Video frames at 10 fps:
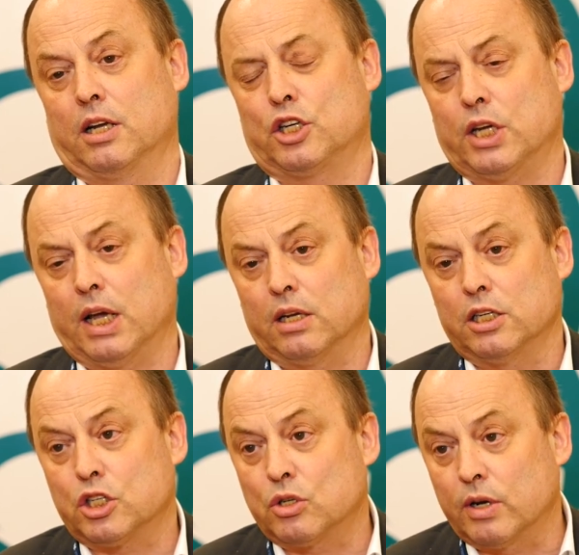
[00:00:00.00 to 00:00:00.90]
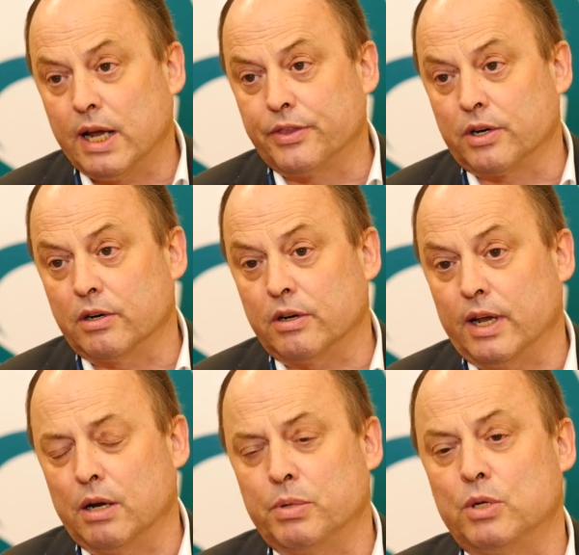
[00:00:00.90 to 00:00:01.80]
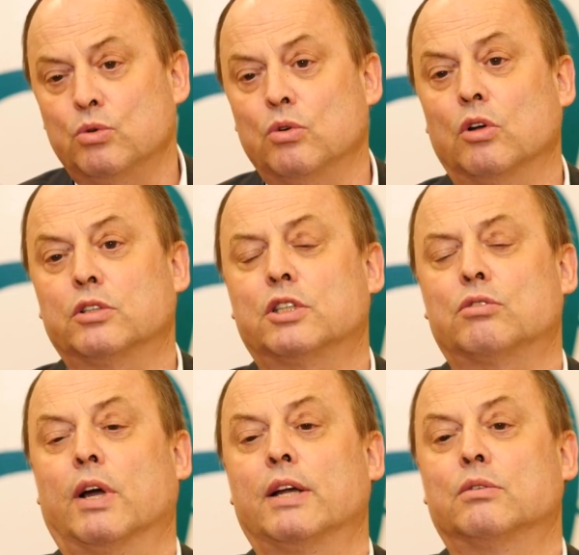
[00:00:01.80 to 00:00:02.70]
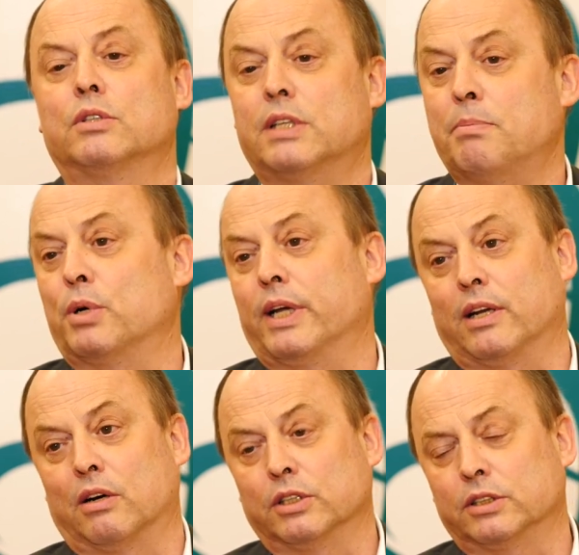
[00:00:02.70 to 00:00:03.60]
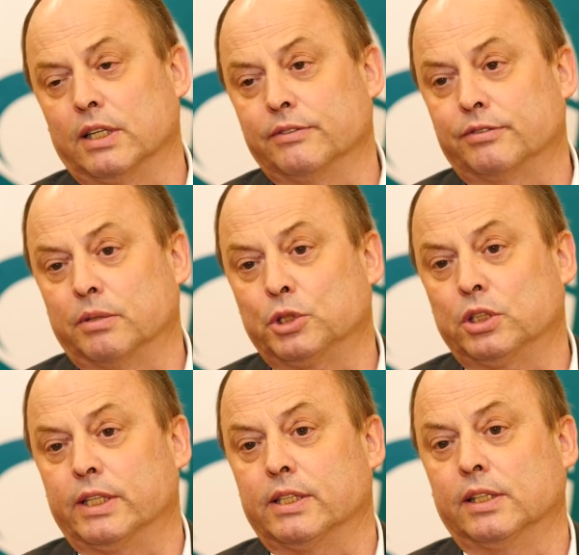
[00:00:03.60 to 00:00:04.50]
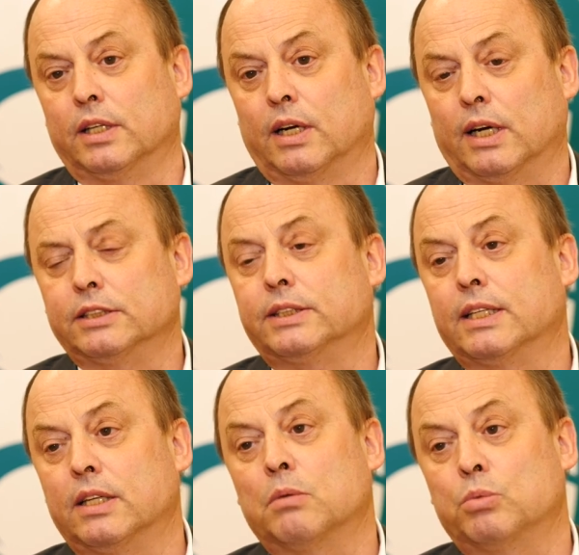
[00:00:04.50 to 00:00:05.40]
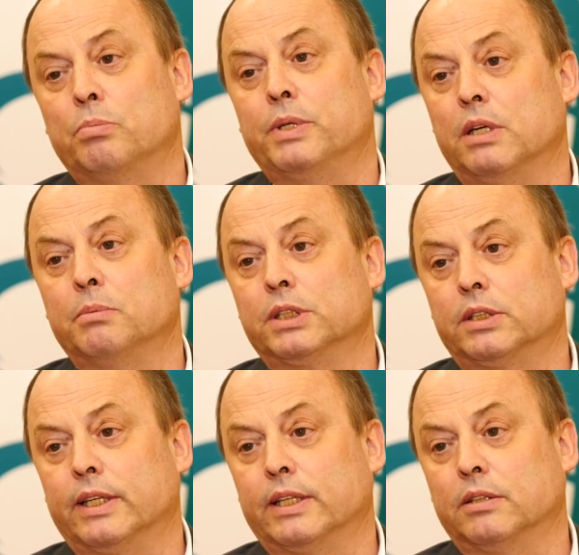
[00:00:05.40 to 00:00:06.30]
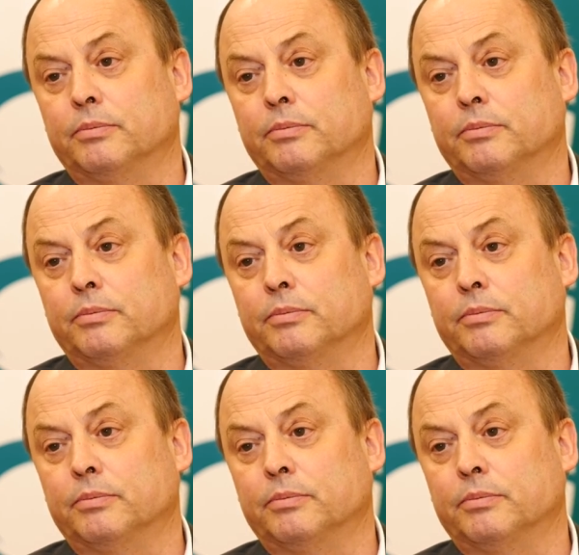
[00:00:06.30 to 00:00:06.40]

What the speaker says: challenge together and we do not try to separate ourselves from China. I think that would be a mistake.